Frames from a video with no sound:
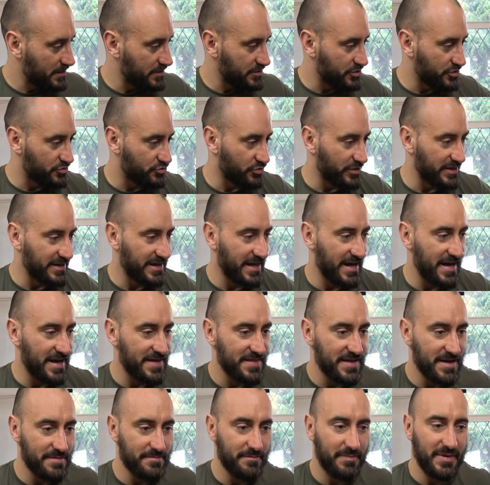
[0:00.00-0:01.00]
to try and get
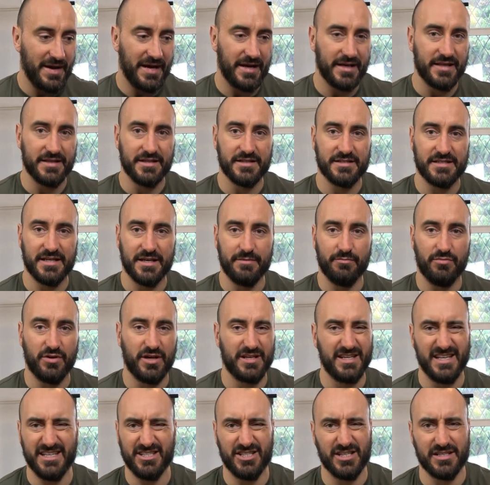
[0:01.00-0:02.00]
it then back in the same
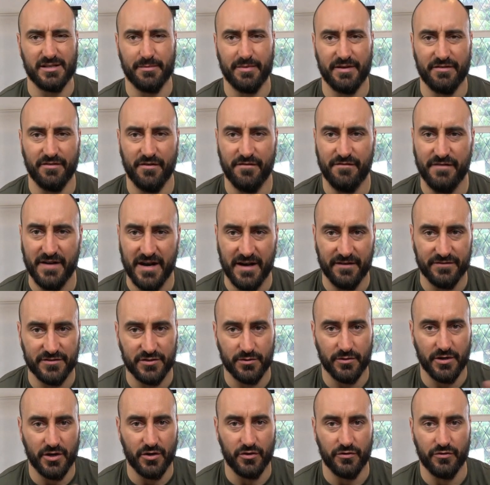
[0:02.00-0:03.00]
place, it's just a bit of a faff.
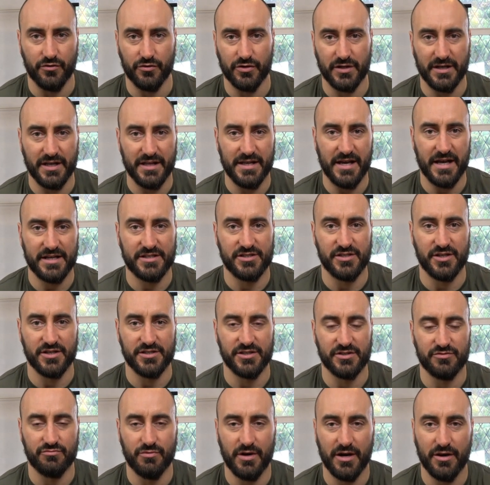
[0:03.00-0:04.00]
So I all need the
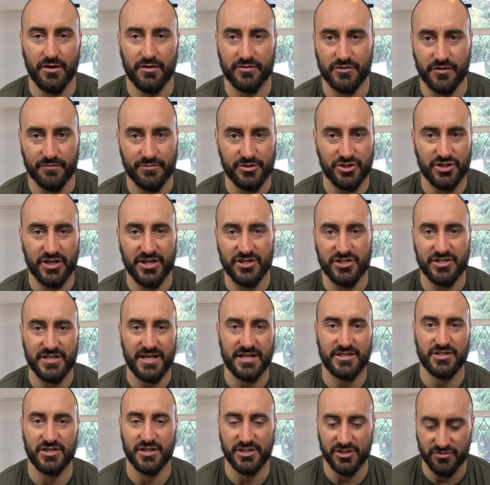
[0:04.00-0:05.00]
exercises right. So I've been changing the
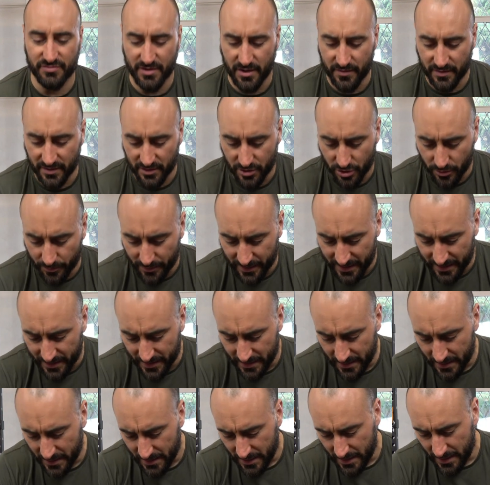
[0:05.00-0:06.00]
exercises around a little
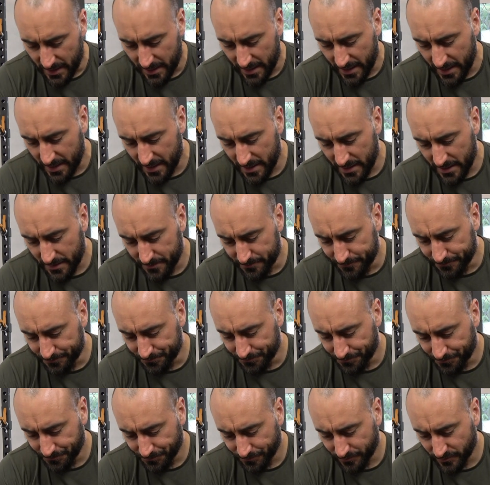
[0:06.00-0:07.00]
bit
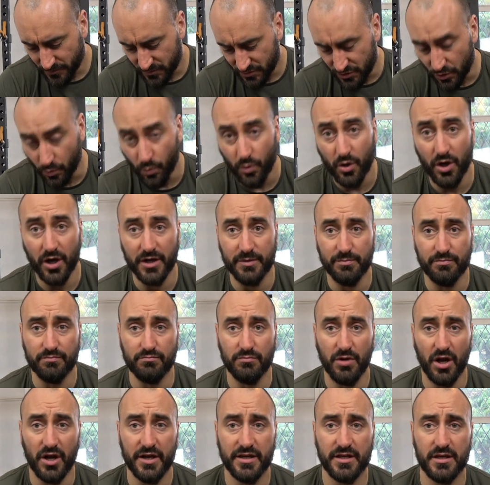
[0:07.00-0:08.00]
to what I
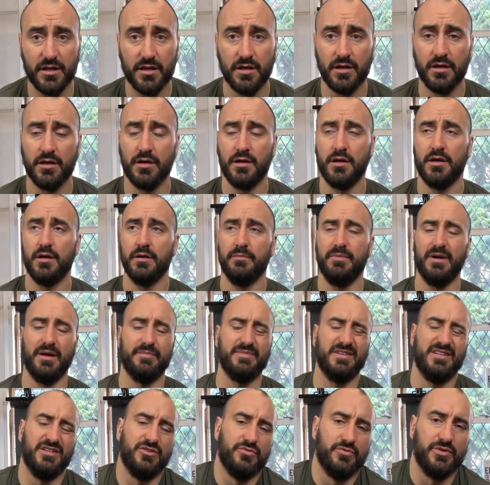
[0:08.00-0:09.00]
like.
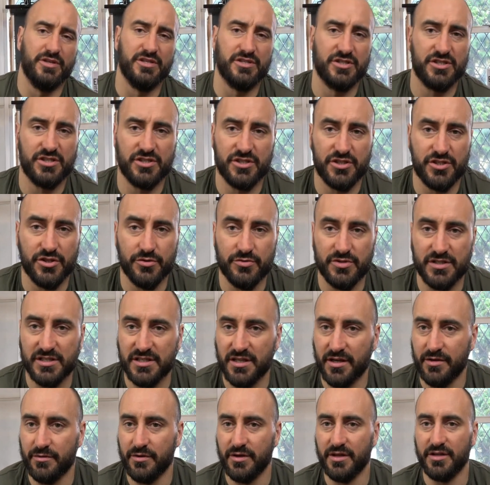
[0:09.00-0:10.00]
But I mean, you know, these
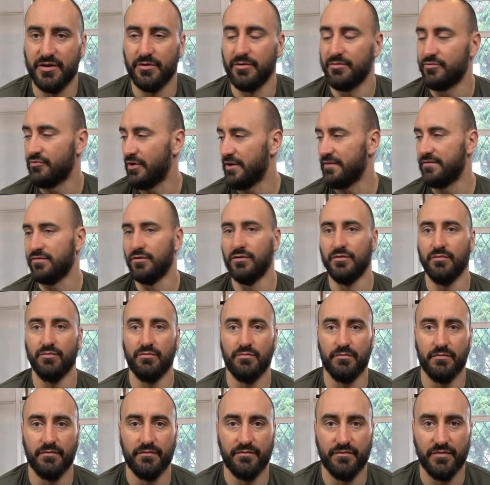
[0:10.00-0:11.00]
excuses, I'm grateful
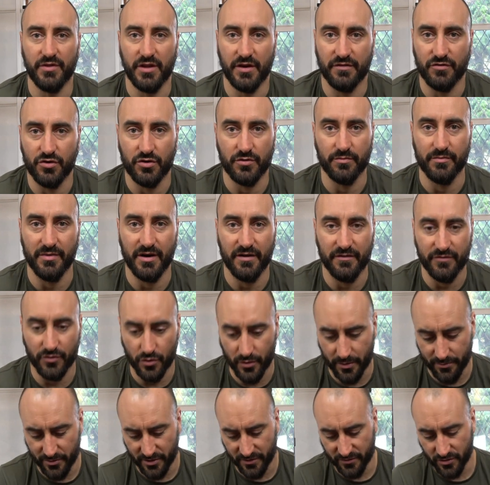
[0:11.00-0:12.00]
for the amount of
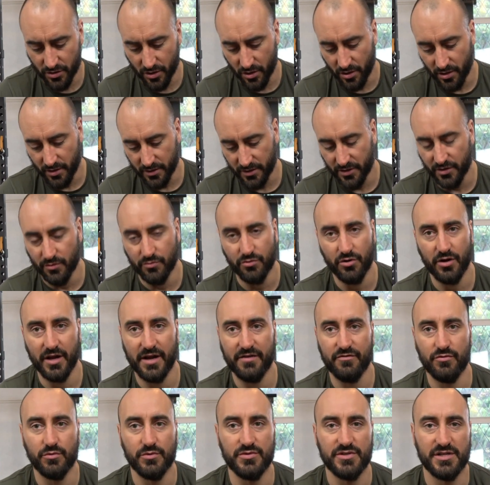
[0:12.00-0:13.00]
equipment I've got. I mean, not
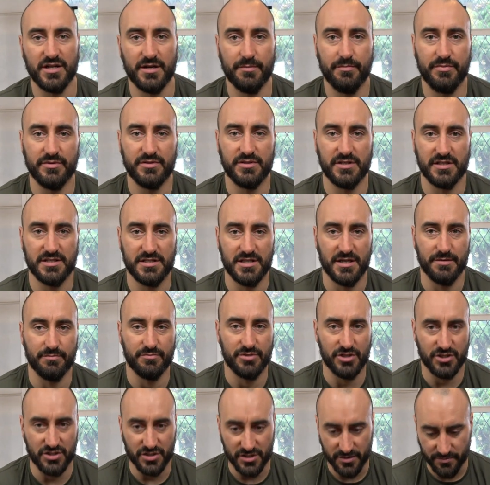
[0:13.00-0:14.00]
everyone's in the same
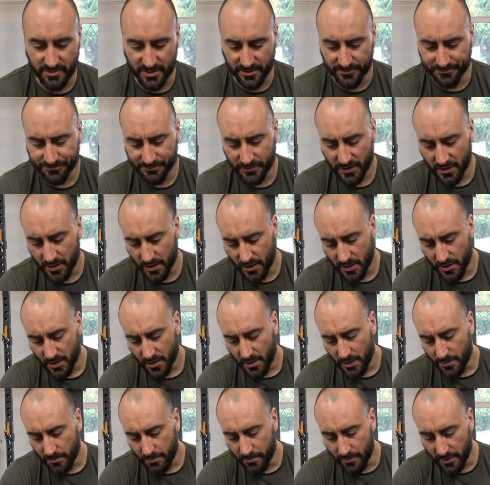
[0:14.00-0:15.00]
position as me.
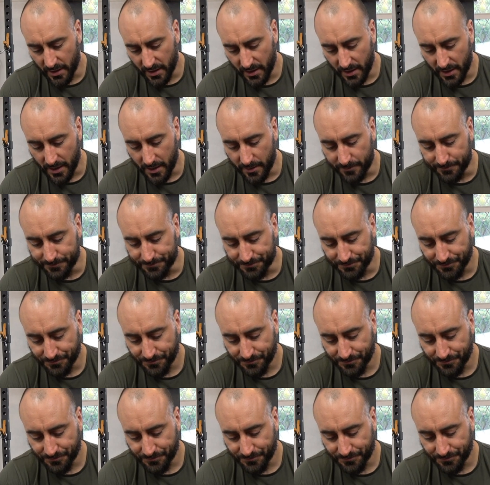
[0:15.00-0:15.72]
But